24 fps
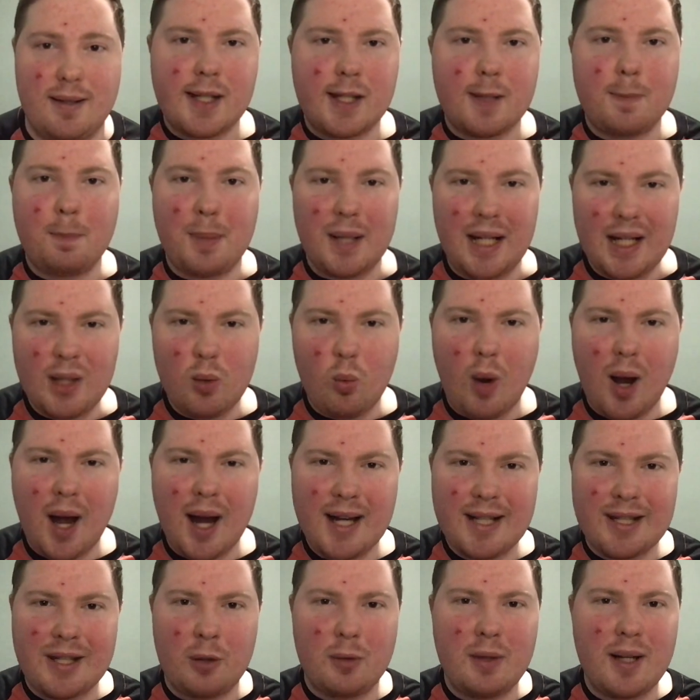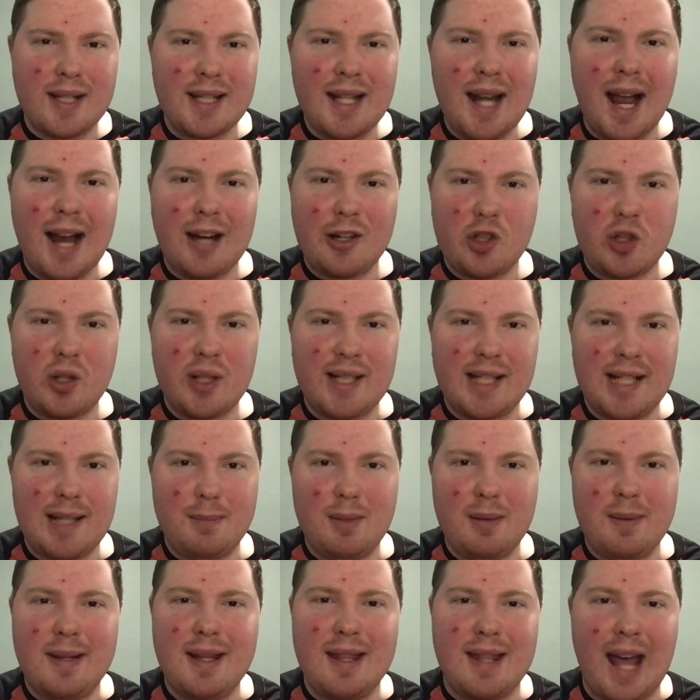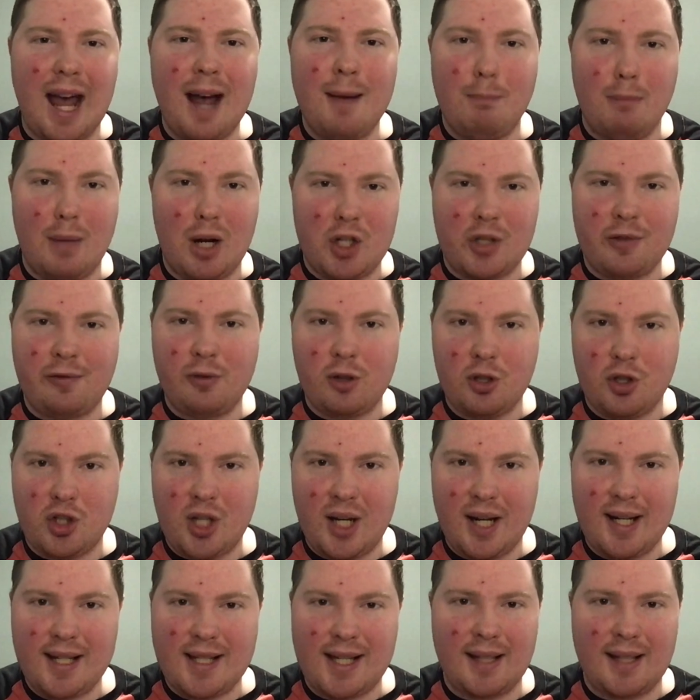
Speed-wise, there doesn't actually seem to be that much for Jinx,